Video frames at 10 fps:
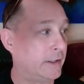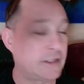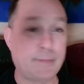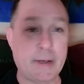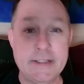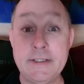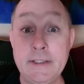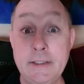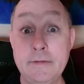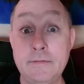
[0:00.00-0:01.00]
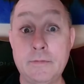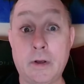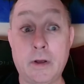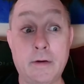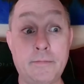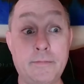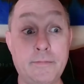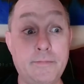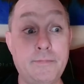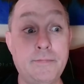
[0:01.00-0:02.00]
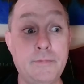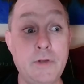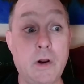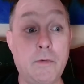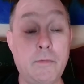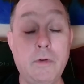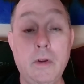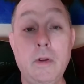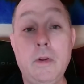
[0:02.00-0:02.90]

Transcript: spicy, you know,